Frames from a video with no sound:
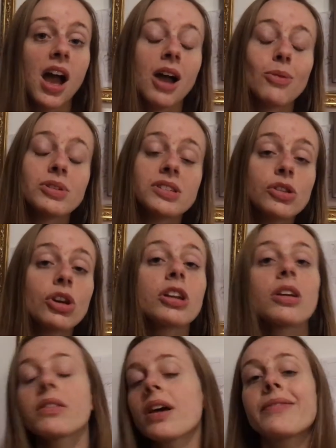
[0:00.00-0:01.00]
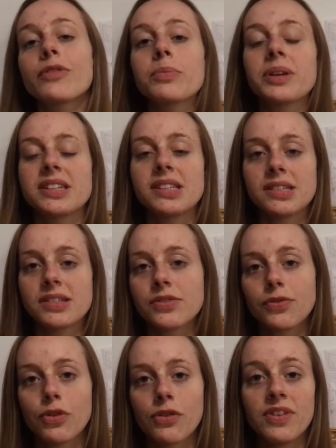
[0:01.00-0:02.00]
I was looking online for
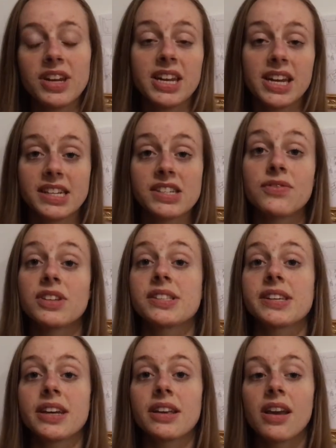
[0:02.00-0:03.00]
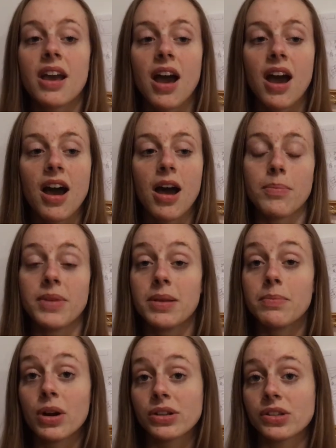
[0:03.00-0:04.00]
places for Vinny and I to visit
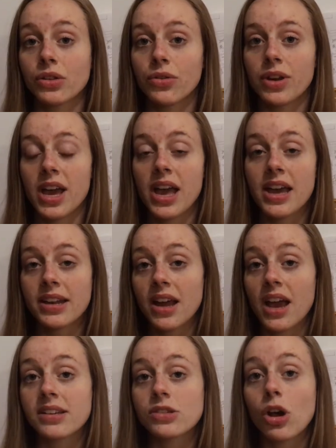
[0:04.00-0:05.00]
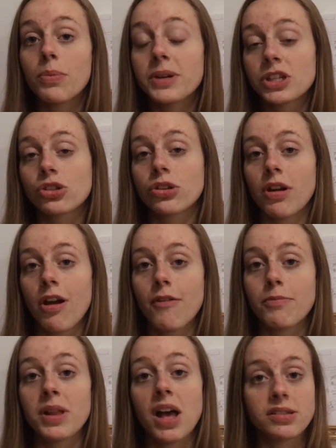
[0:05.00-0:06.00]
in Barcelona, and I saw a picture
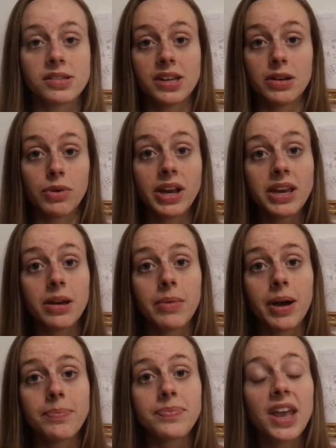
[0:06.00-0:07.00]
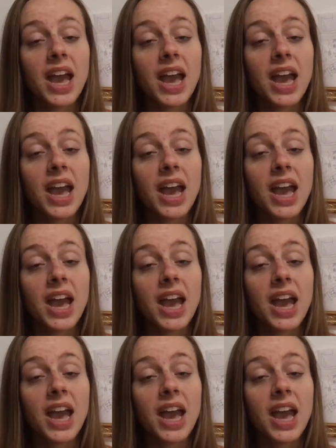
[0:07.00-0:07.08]
of Plaça del Rey come up.